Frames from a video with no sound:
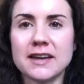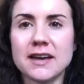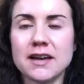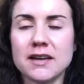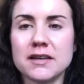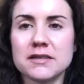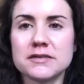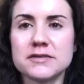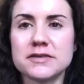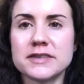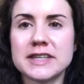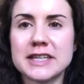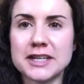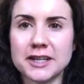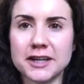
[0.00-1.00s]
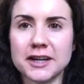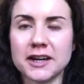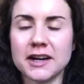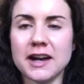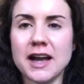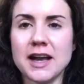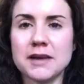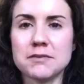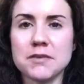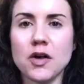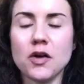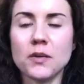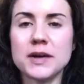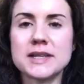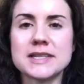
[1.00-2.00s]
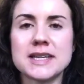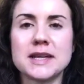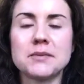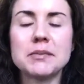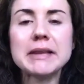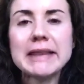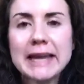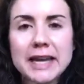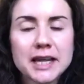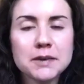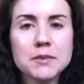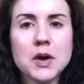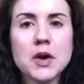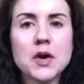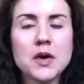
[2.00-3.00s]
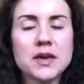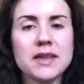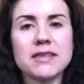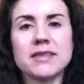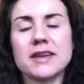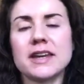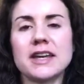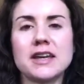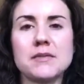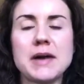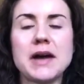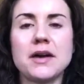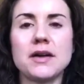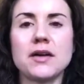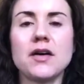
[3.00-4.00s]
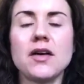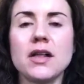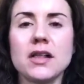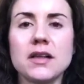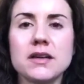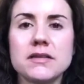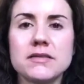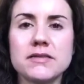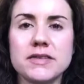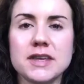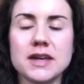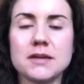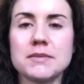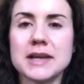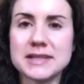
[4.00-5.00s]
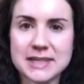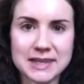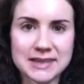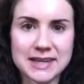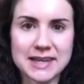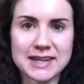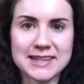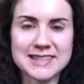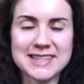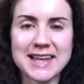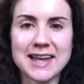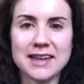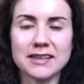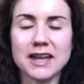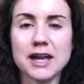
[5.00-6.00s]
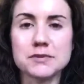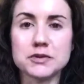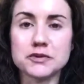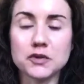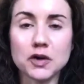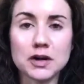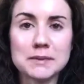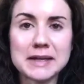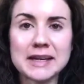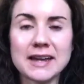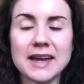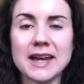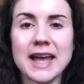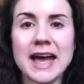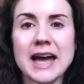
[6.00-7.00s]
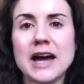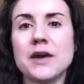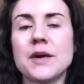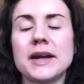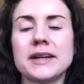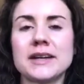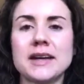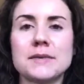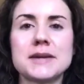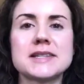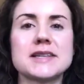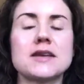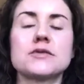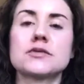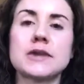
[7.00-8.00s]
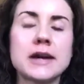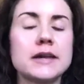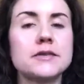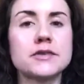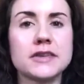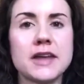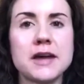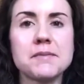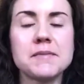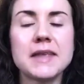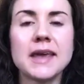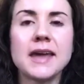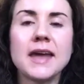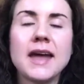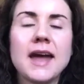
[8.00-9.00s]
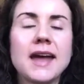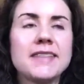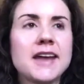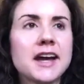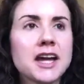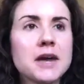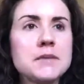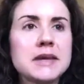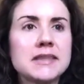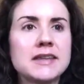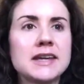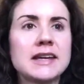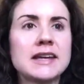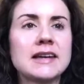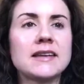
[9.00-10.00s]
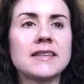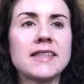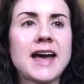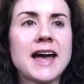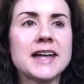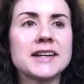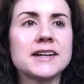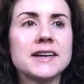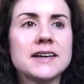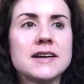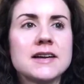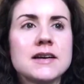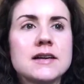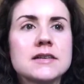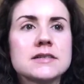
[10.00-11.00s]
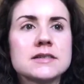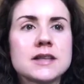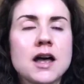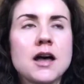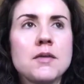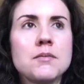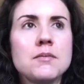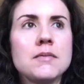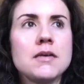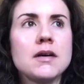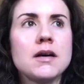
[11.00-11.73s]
of the year, I'm always in planning mode and thinking about all of the amazing things that lie before me and how I can get myself ready for them. And that got me thinking that some